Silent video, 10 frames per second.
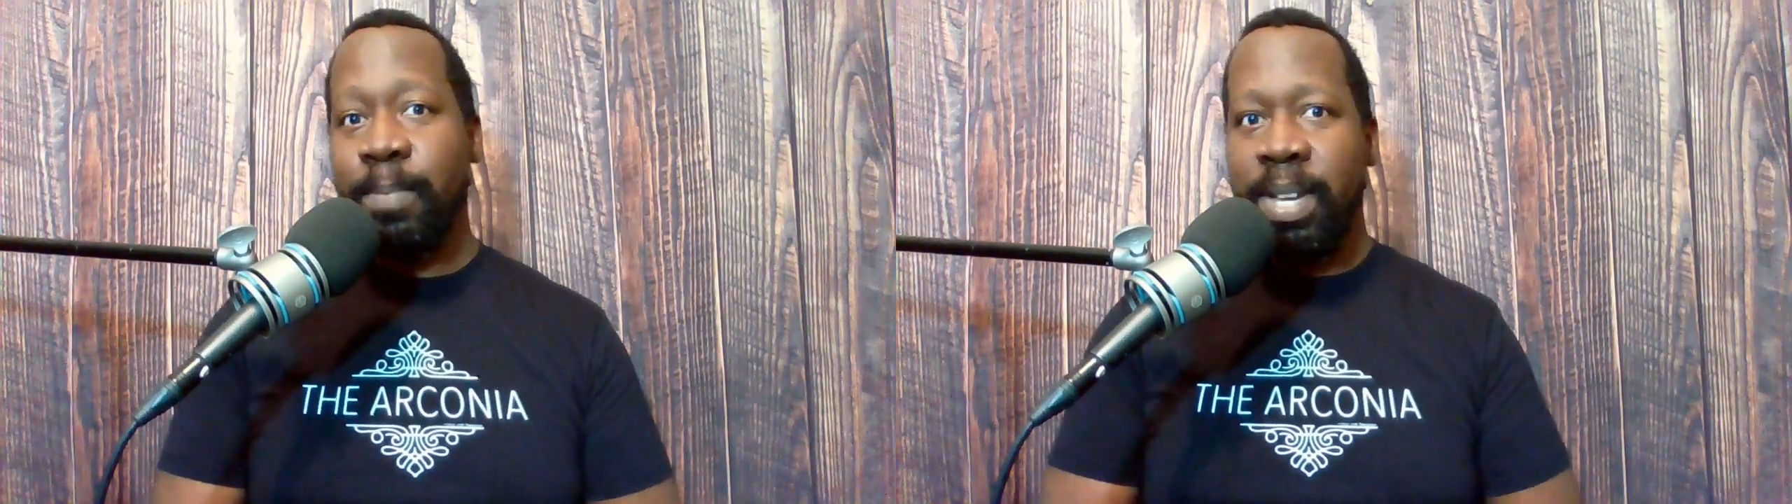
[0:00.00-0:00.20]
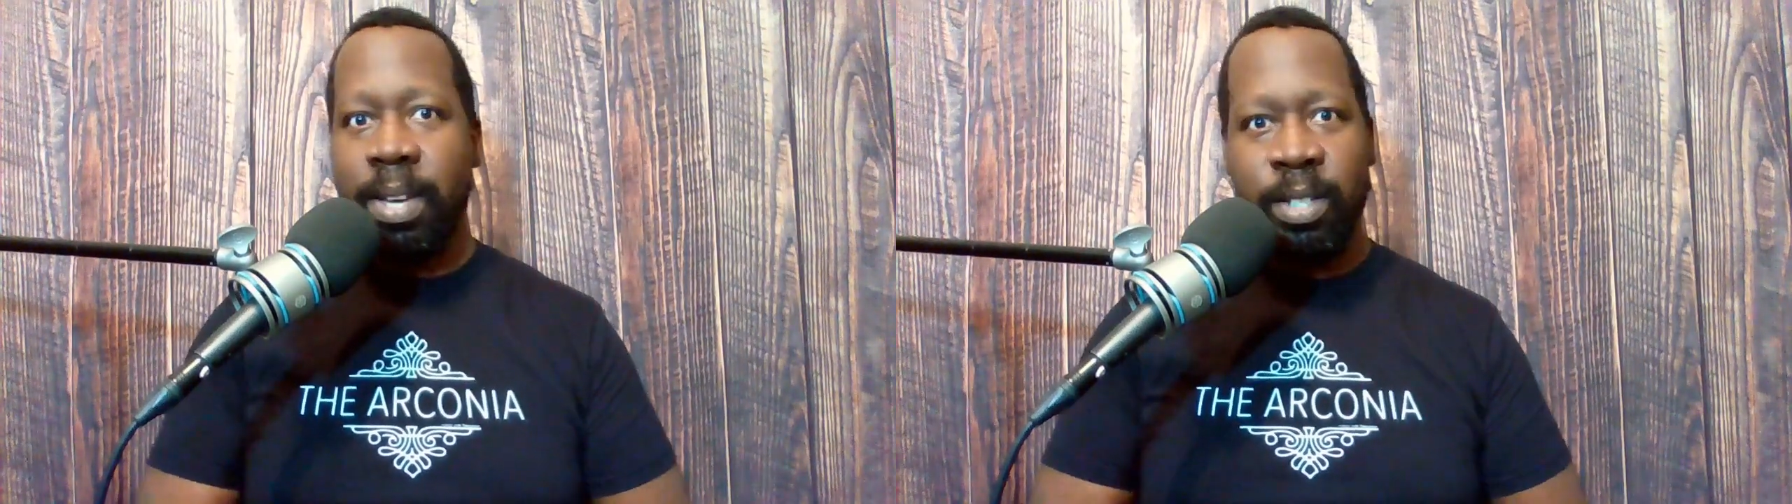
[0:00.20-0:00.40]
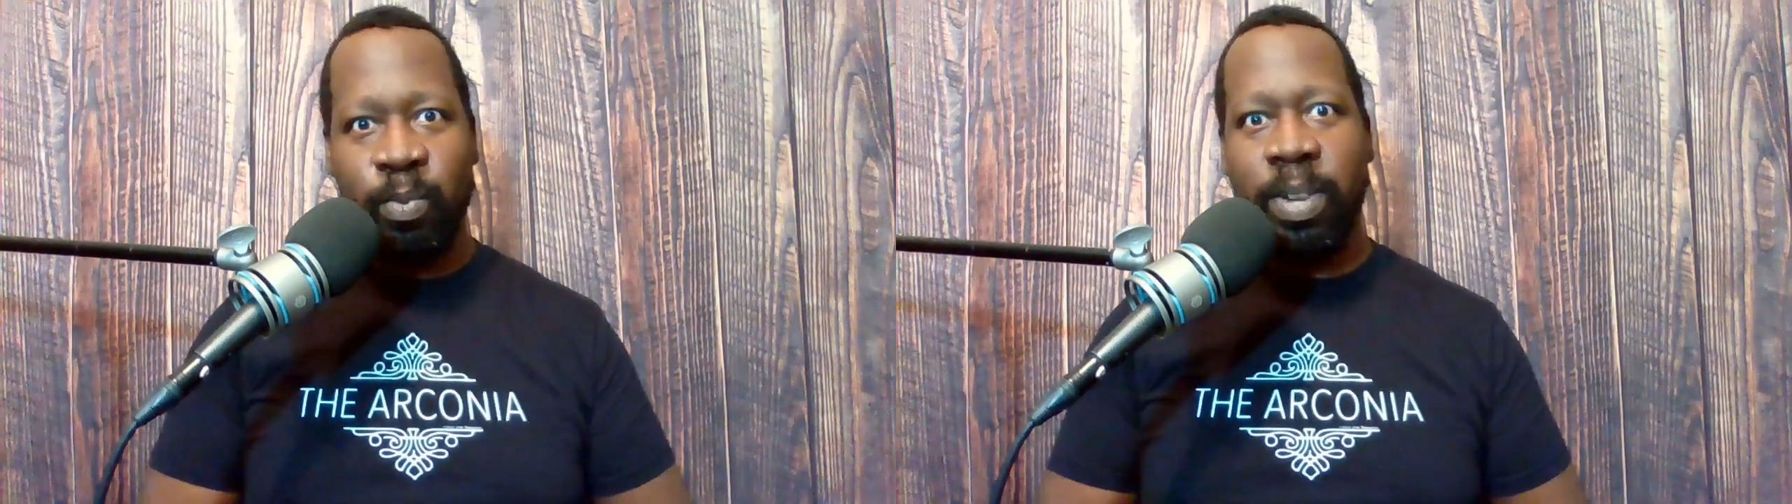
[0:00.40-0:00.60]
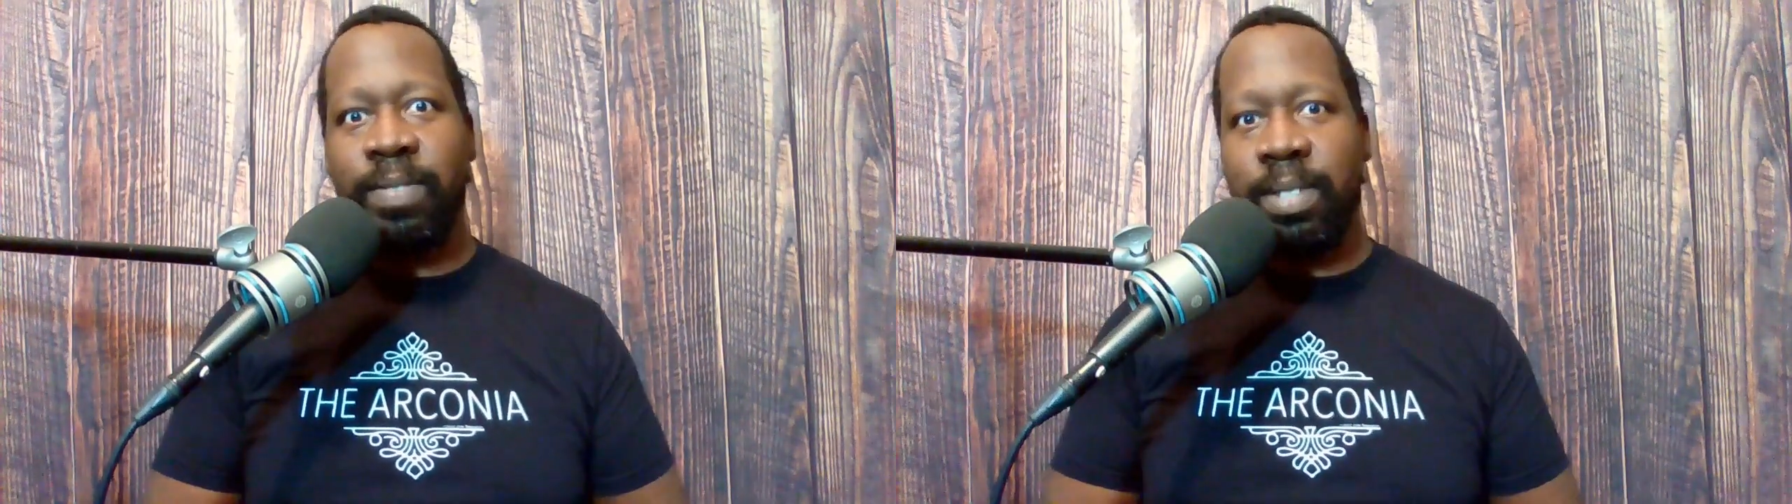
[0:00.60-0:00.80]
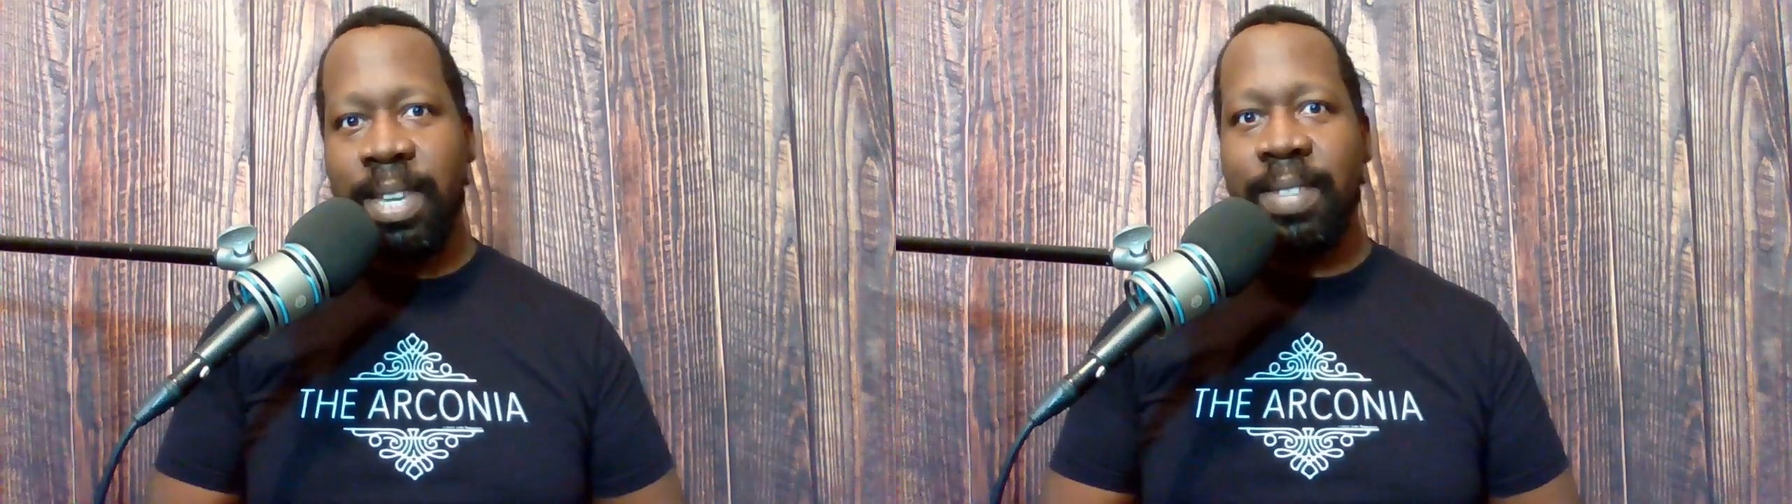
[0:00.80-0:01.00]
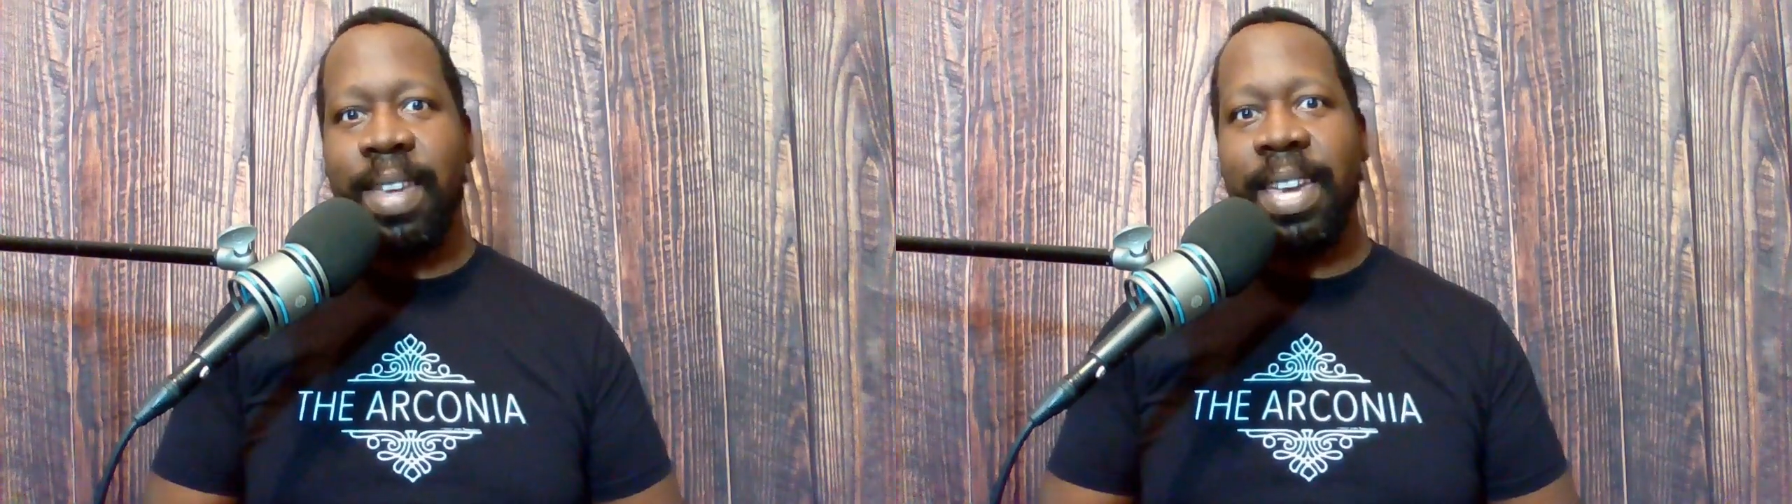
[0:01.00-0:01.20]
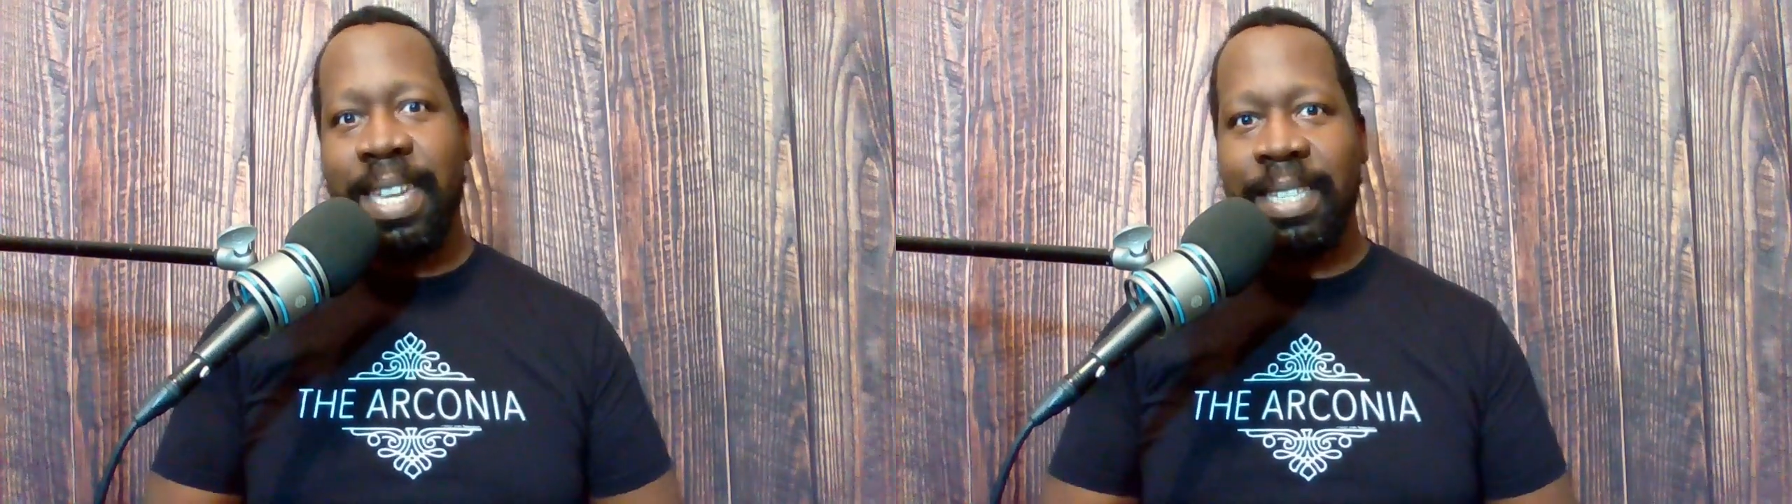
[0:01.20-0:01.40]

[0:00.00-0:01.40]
because we've seen that he's